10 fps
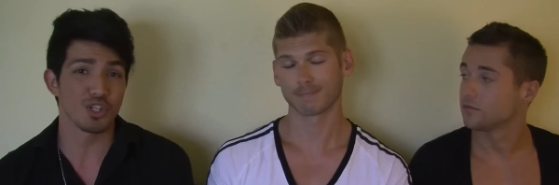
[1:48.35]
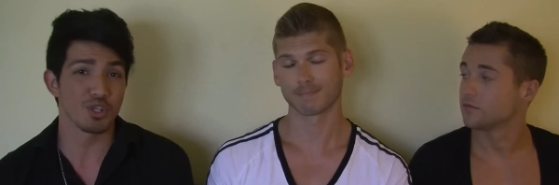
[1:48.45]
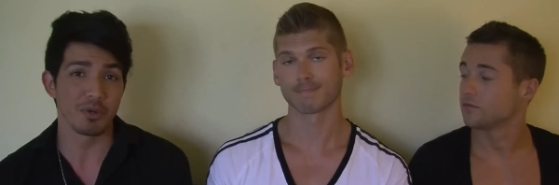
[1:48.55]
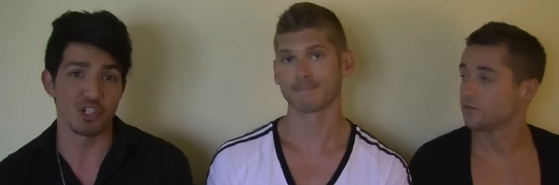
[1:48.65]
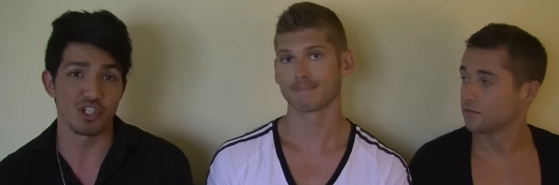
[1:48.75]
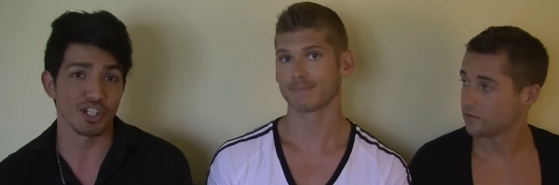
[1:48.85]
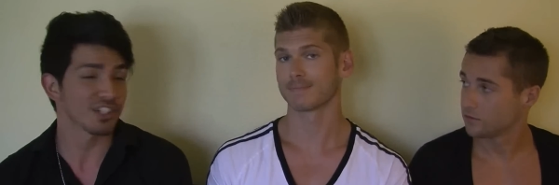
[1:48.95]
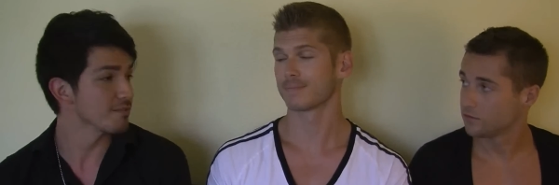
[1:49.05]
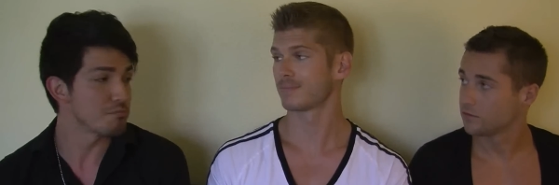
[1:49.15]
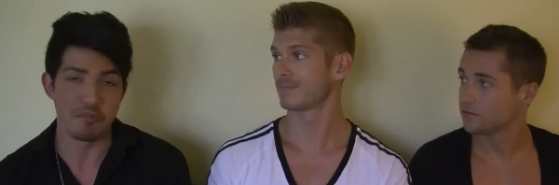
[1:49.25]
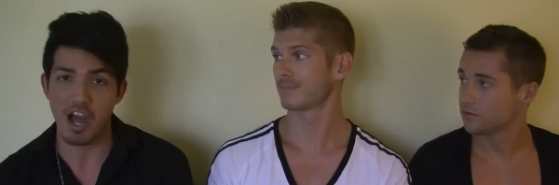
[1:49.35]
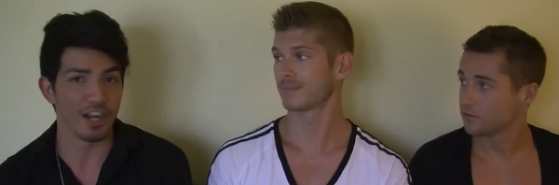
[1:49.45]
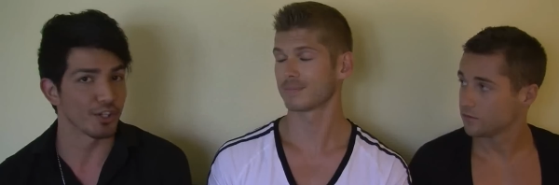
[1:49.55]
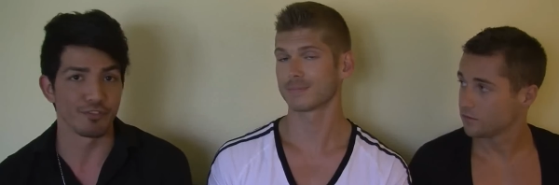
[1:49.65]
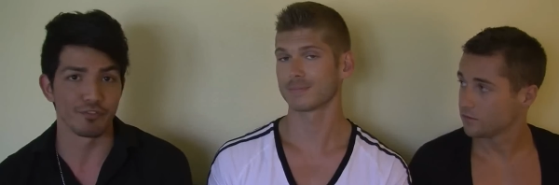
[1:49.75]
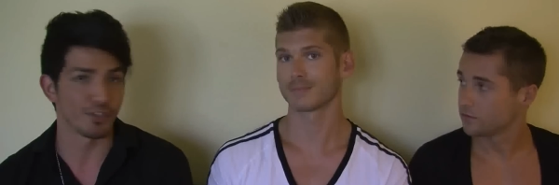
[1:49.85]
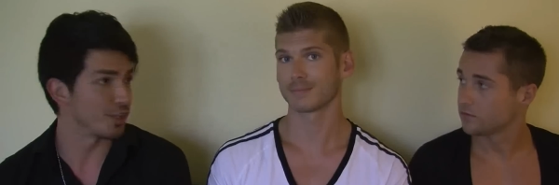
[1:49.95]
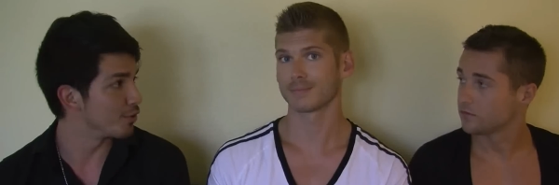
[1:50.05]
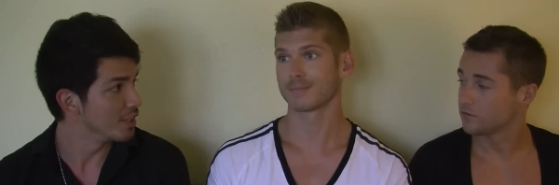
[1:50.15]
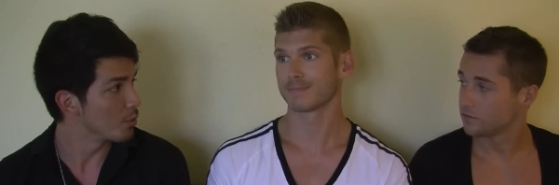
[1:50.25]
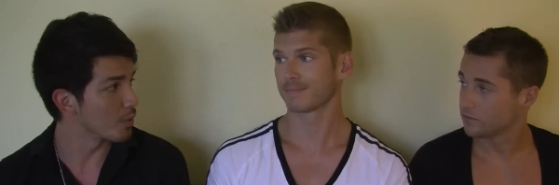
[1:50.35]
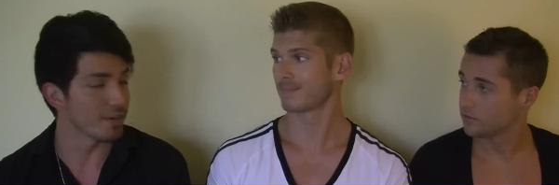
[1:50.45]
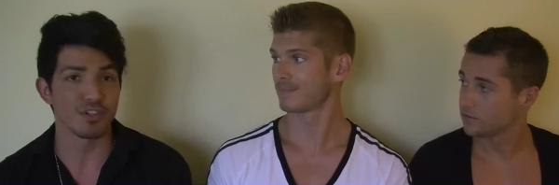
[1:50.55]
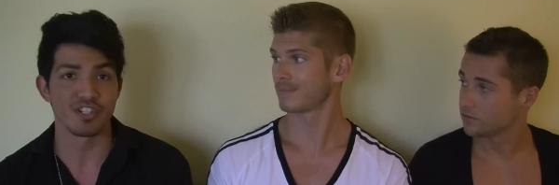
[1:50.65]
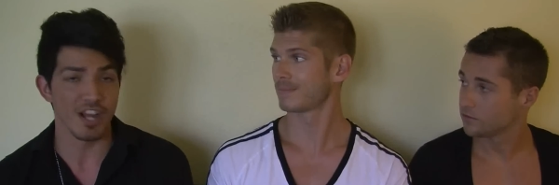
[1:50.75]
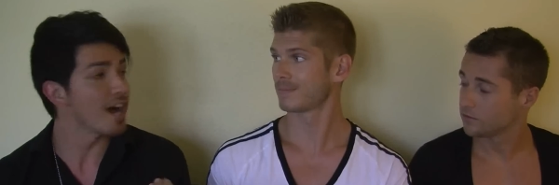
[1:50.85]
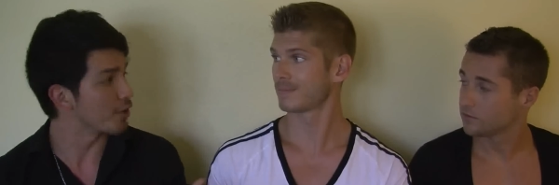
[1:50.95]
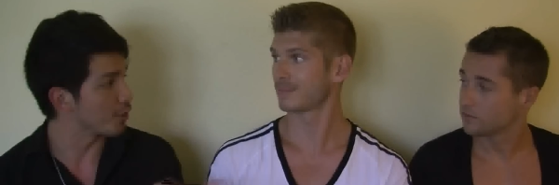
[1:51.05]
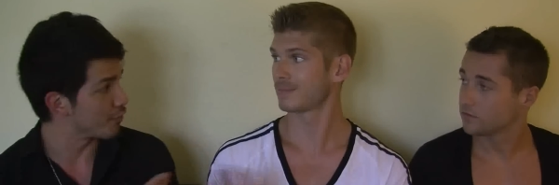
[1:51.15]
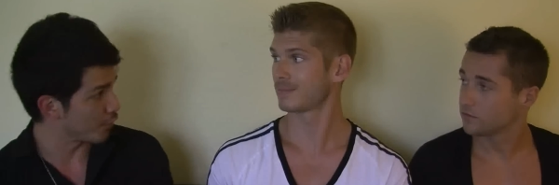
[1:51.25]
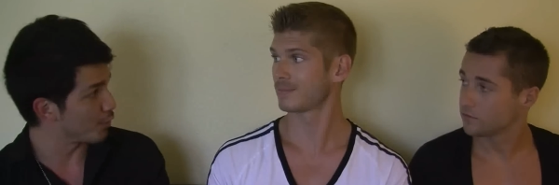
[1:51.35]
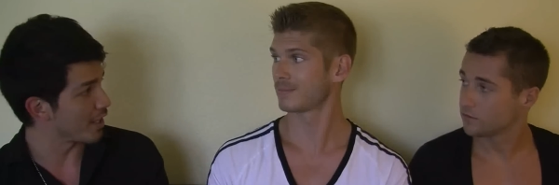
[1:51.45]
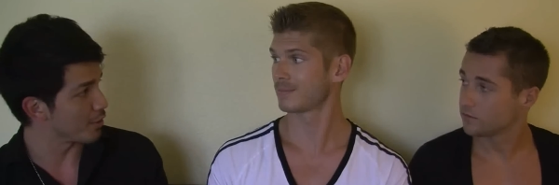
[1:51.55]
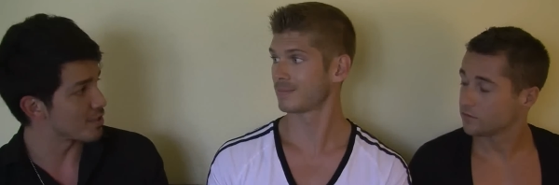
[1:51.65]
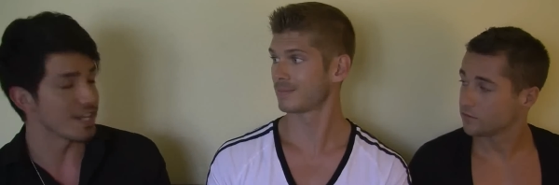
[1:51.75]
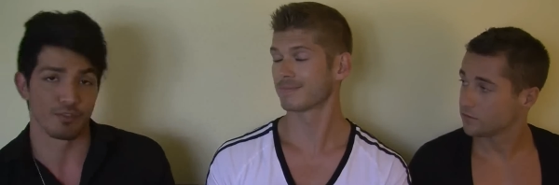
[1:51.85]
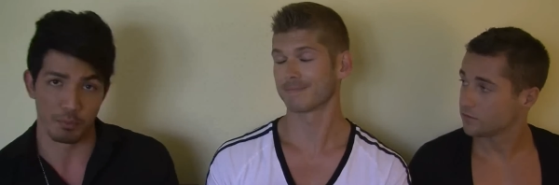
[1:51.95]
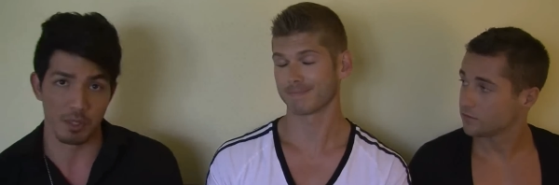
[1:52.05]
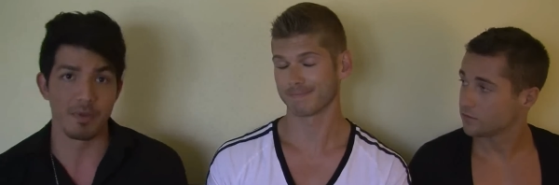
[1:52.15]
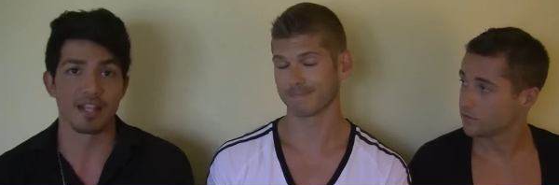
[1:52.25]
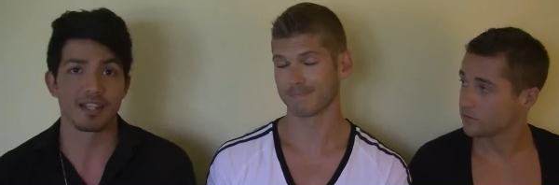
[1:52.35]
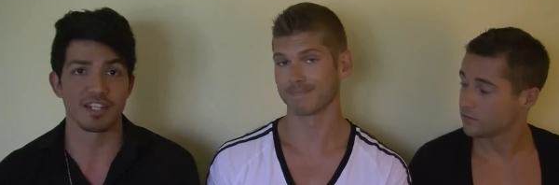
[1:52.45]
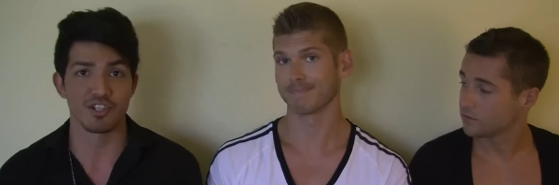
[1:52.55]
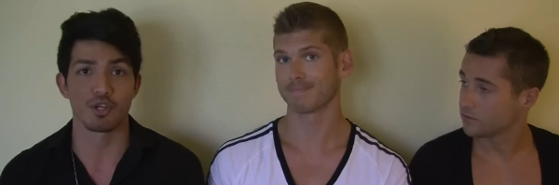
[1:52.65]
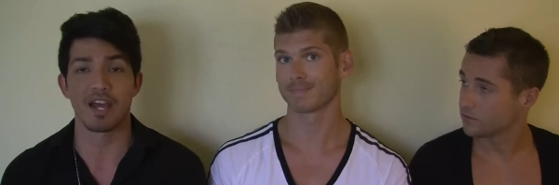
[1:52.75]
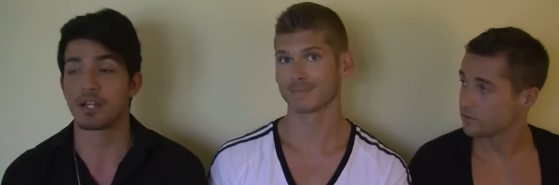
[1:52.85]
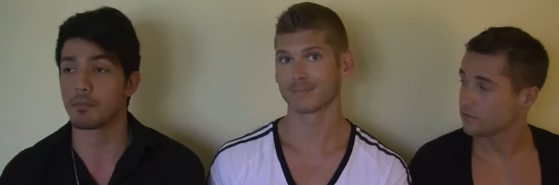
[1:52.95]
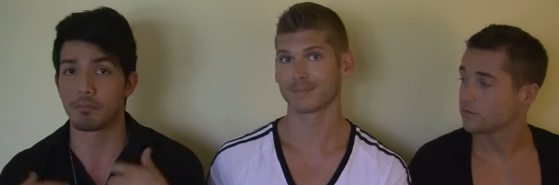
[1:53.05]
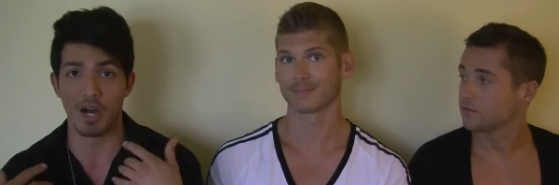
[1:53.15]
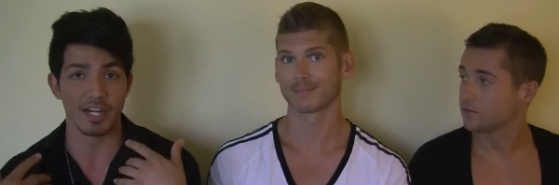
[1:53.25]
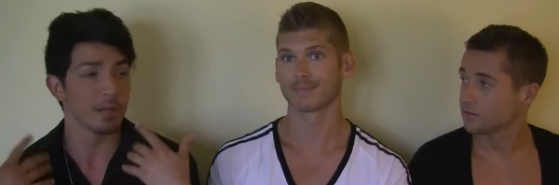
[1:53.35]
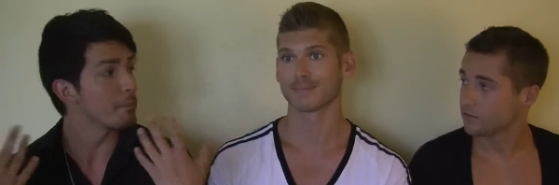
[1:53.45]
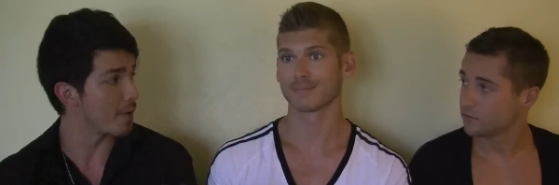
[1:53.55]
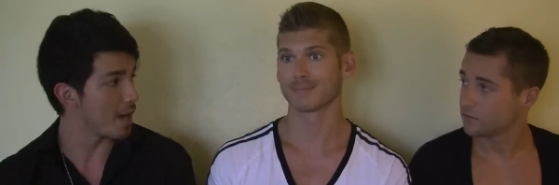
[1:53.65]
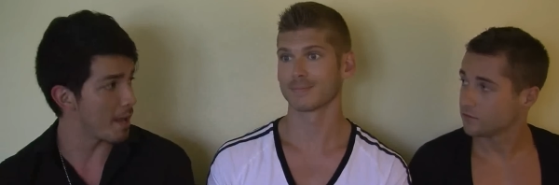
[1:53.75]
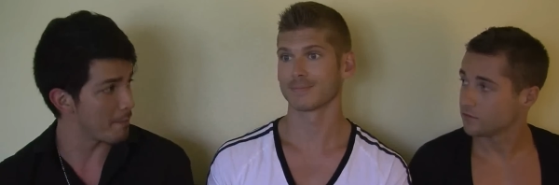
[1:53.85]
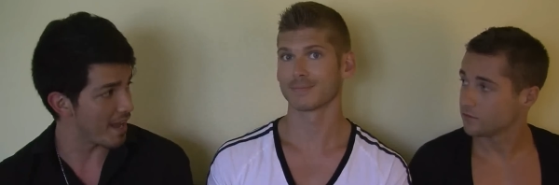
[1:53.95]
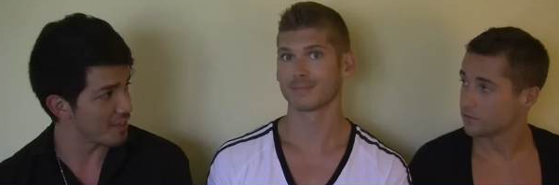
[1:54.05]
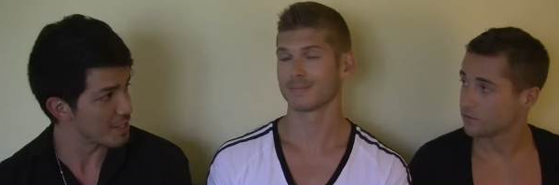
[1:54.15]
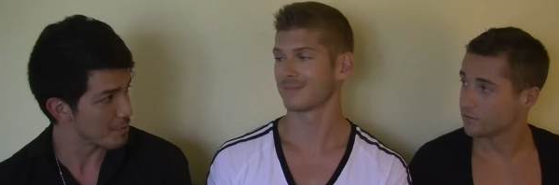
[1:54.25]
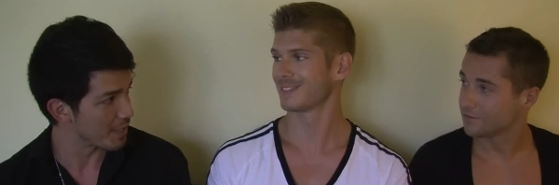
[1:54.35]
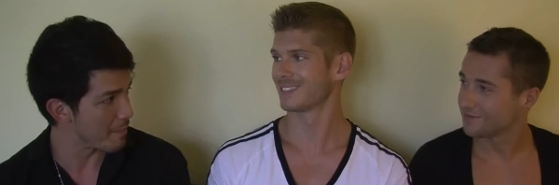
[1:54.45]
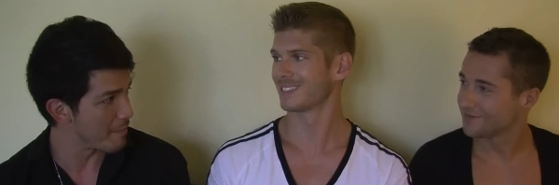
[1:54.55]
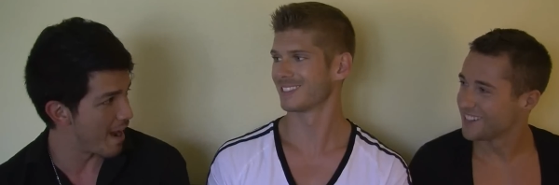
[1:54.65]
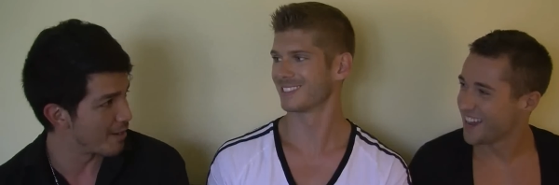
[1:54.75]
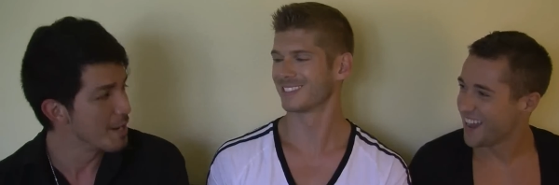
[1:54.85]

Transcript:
Speaker 1: Too much sugar, not good for you whatever's not good for you, like you said, if you're putting bad mm-hmm. things in mm-hmm. your body, body, but bad things will come out.